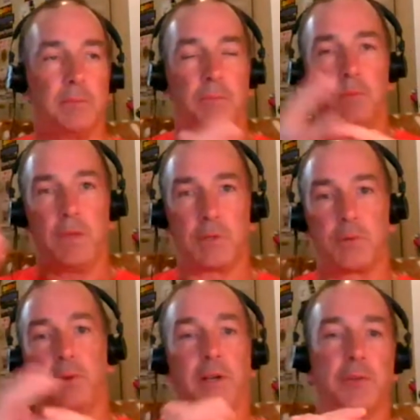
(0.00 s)
that's
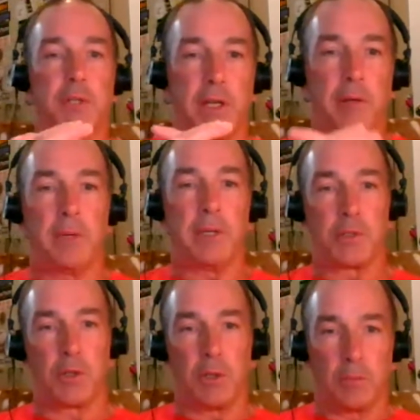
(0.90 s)
gravitated me to
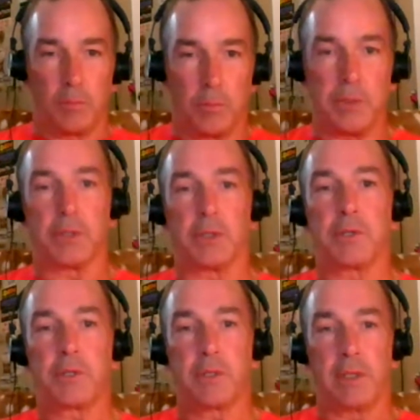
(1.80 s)
start
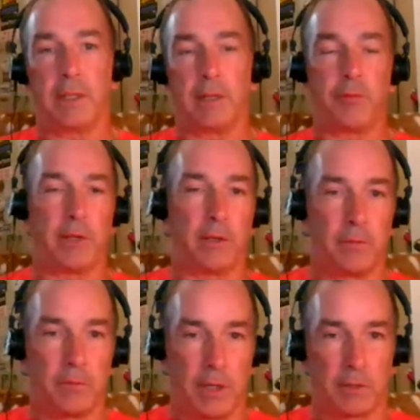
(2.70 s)
research, and I
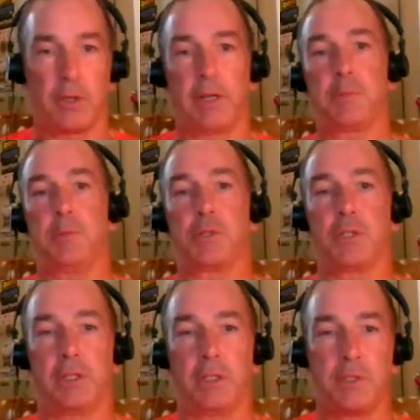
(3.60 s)
found Dr. Ashby's
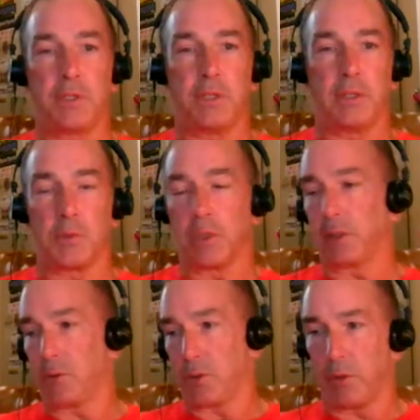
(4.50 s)
studies, and I was
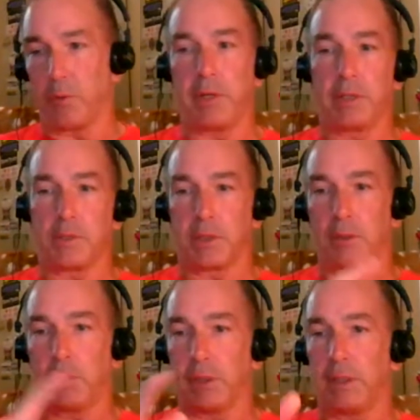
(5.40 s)
like, started reading. It's like,
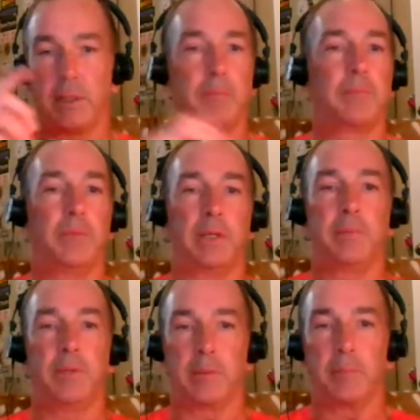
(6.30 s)
okay, yeah,
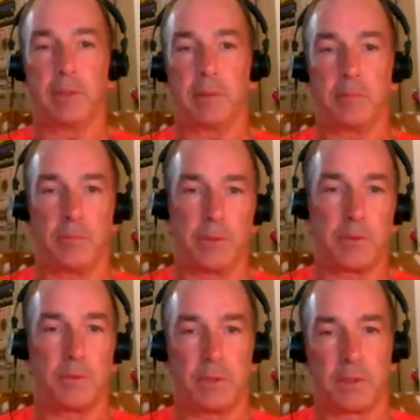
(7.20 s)

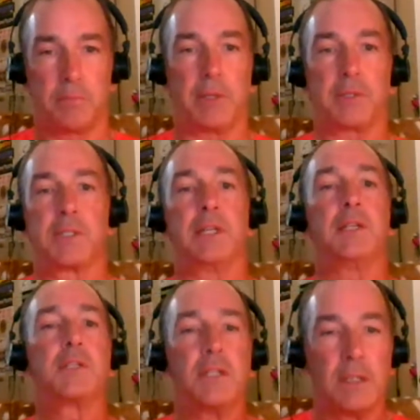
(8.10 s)
this makes
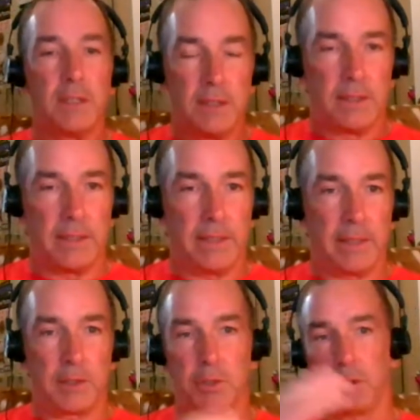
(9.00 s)
sense.
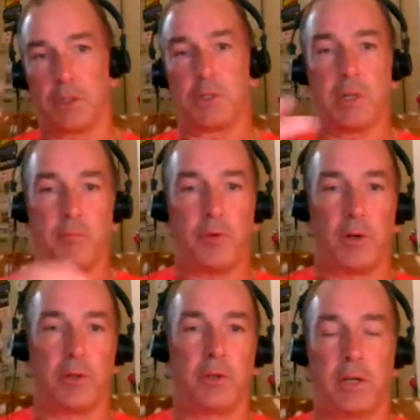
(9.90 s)
And I took it a step
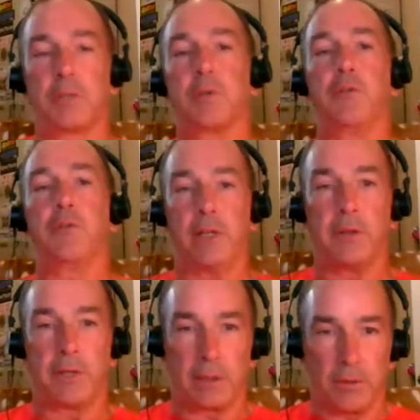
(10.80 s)
farther. I actually
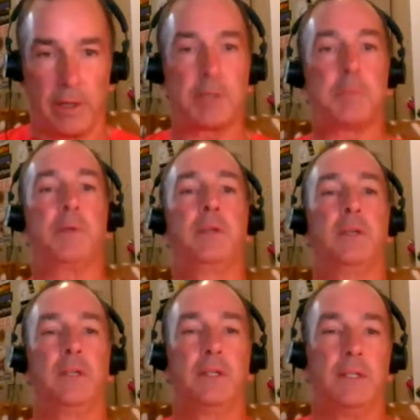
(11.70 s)
found Dr. Ashby,
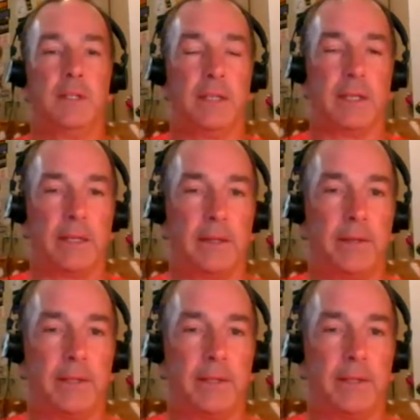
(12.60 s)
and